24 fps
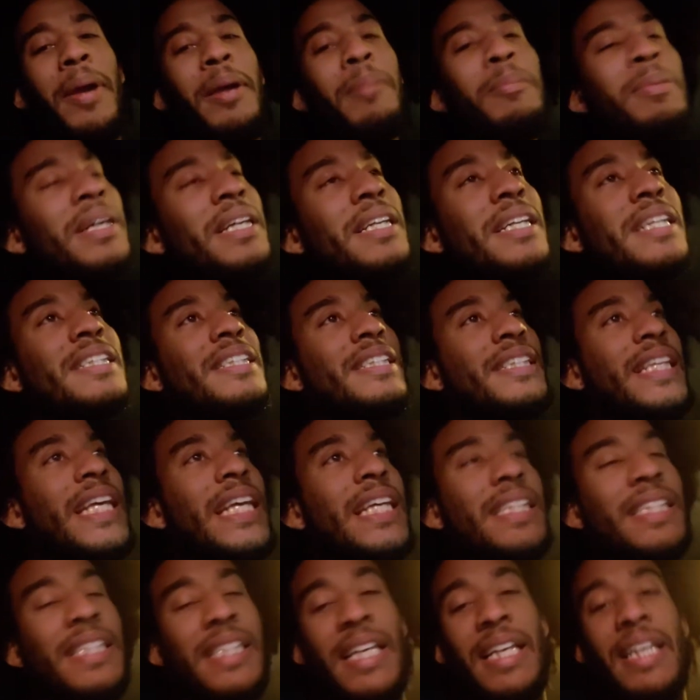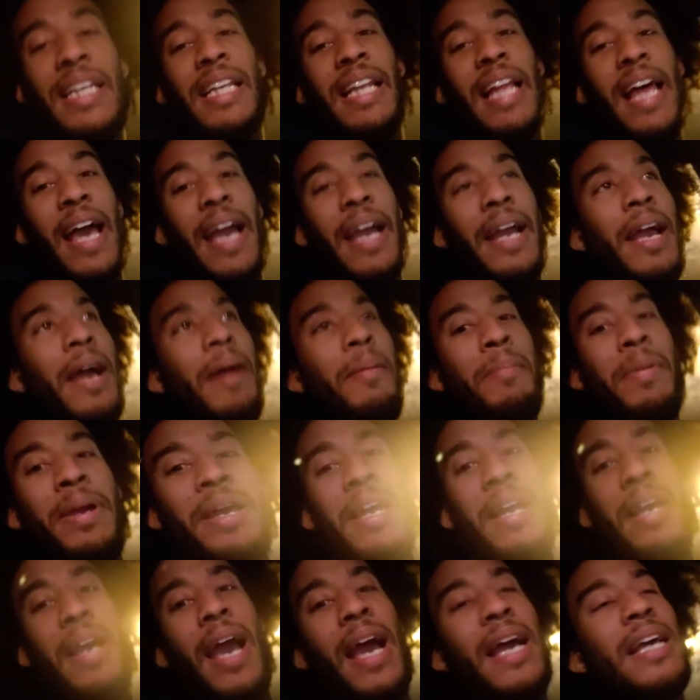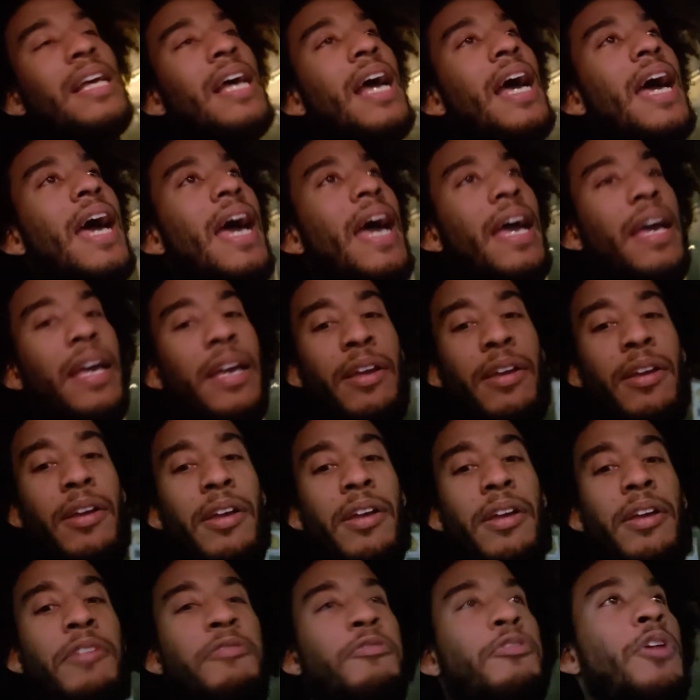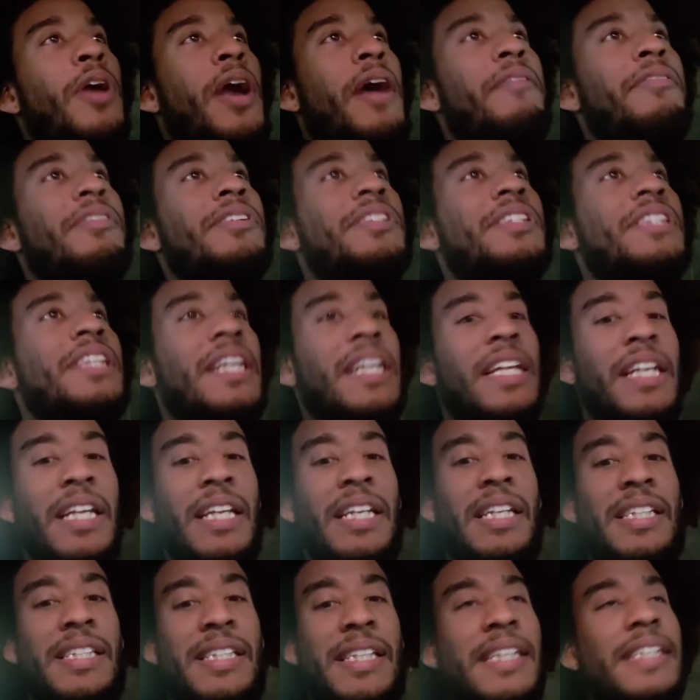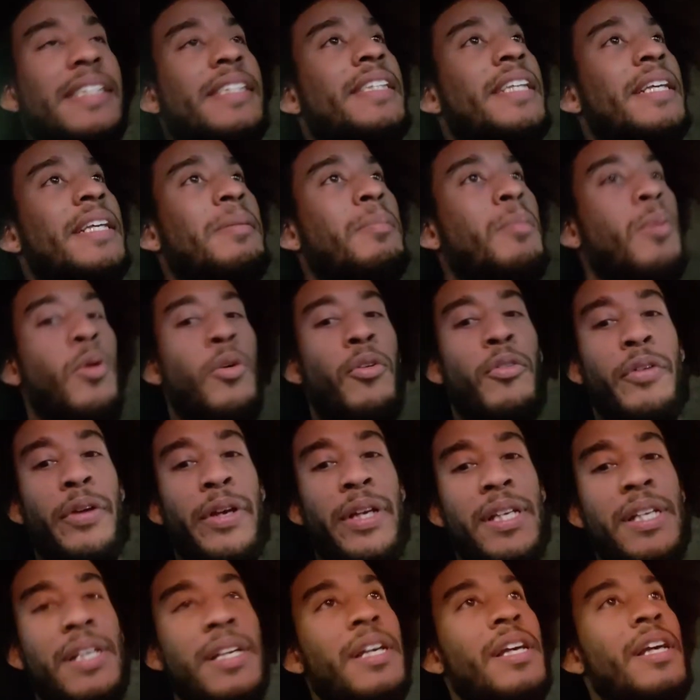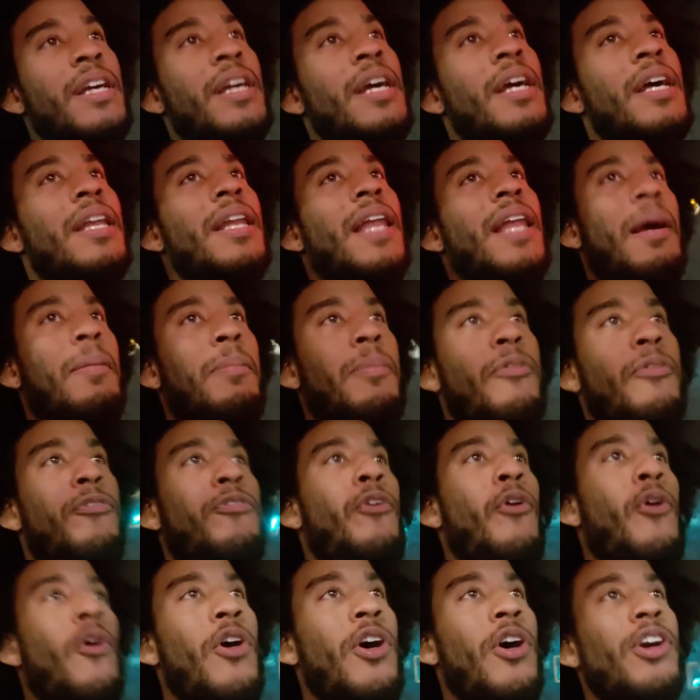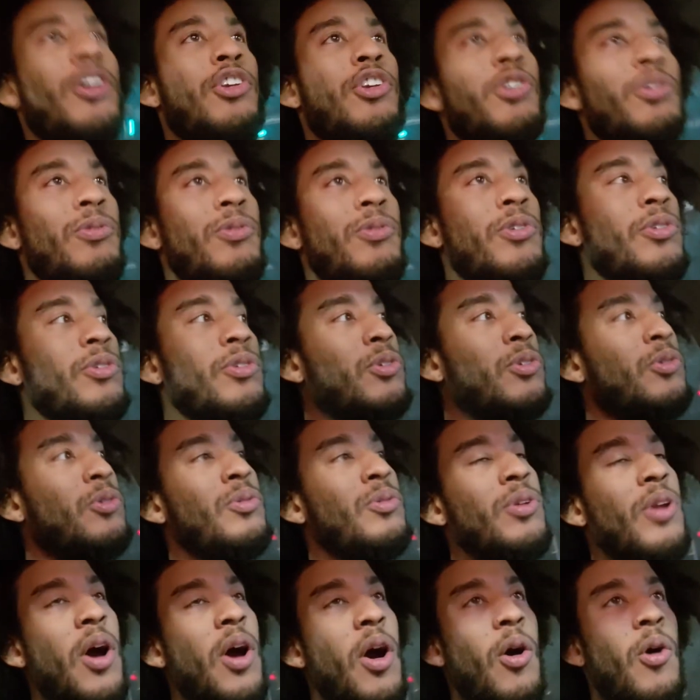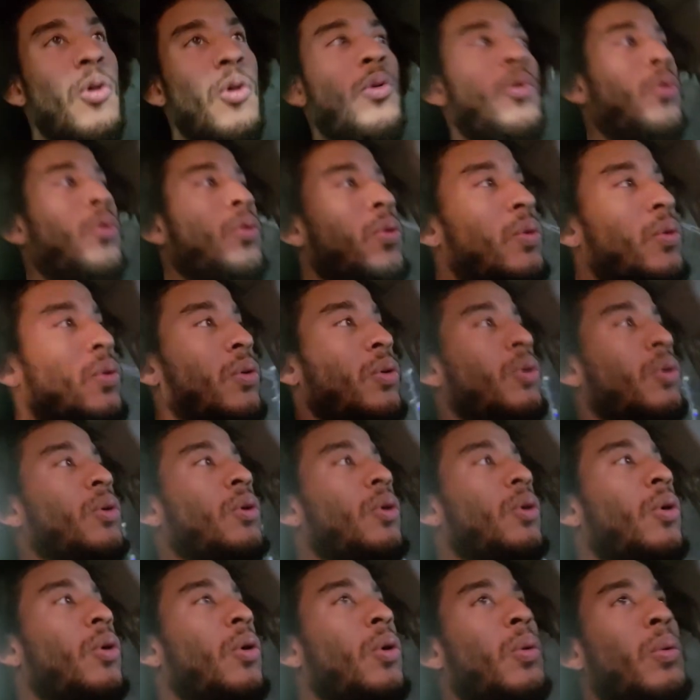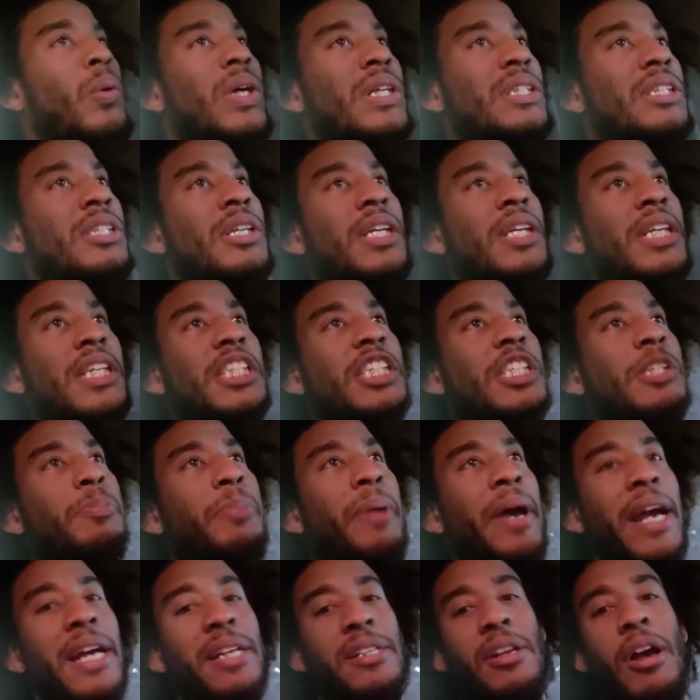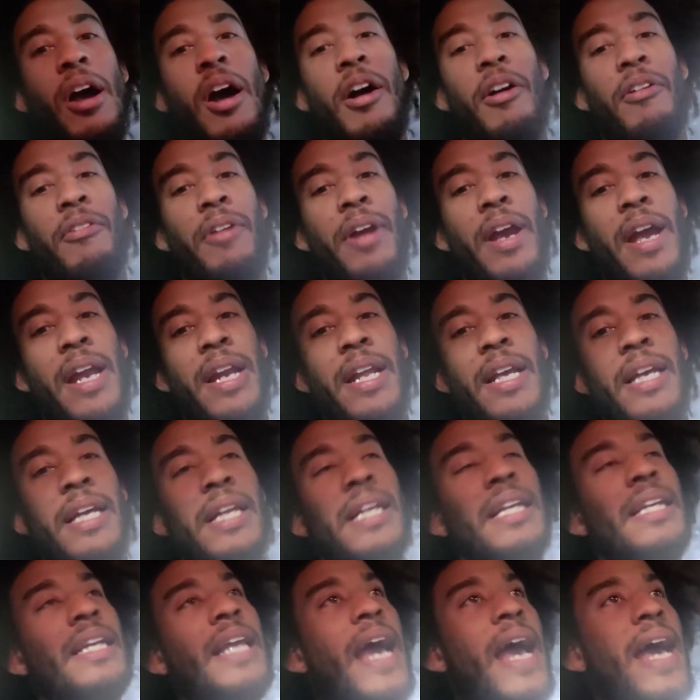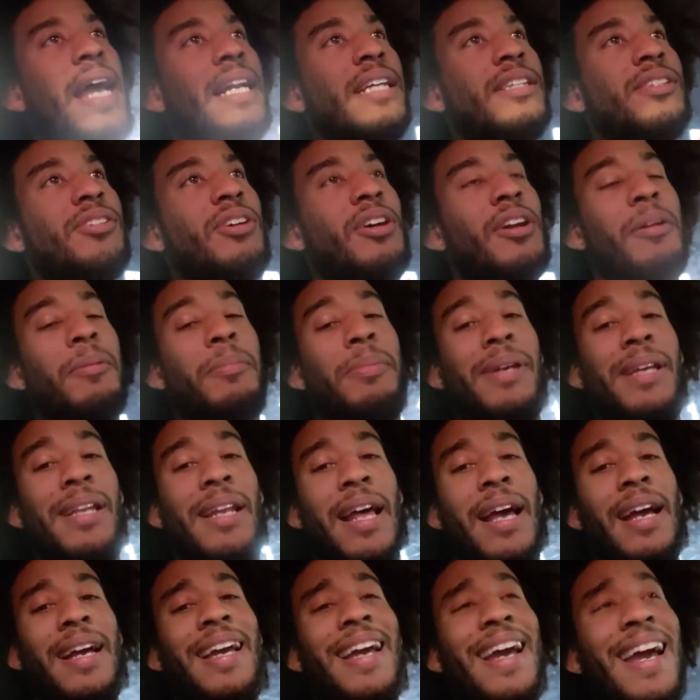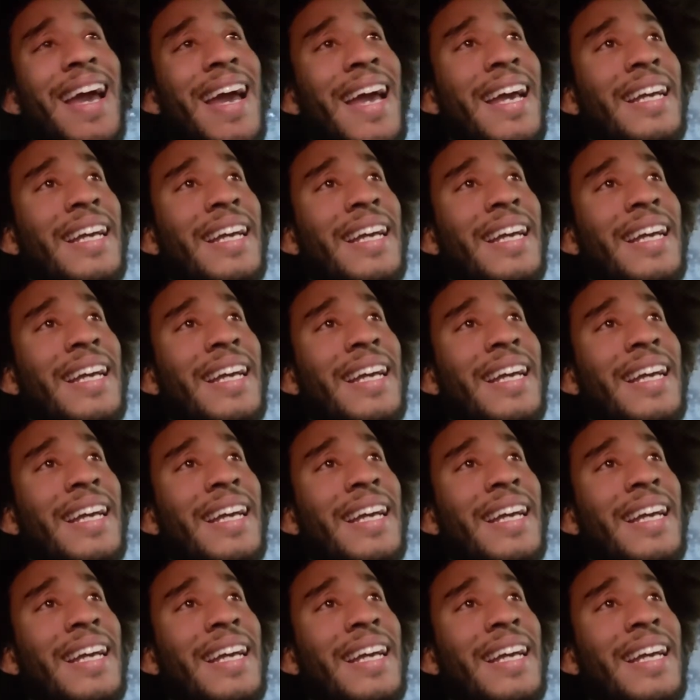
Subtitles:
I mean, it's DC. Like, I mean, if you ever seen any DC movie like before, you know what to expect already. That is gonna be like,